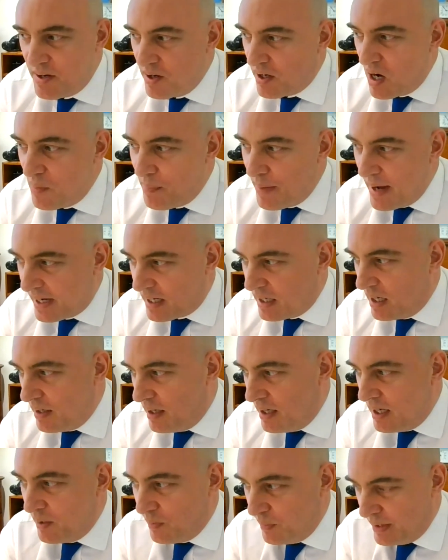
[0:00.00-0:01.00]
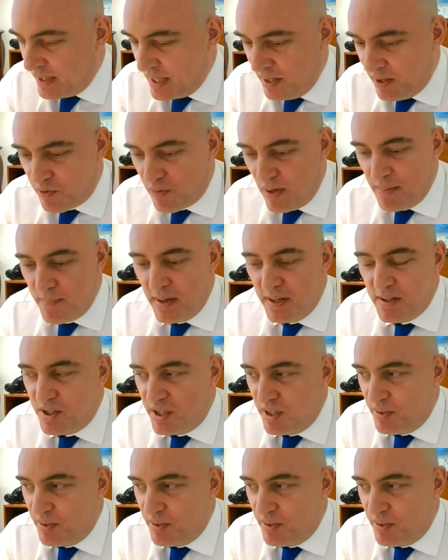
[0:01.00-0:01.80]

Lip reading: You go back within 3 months,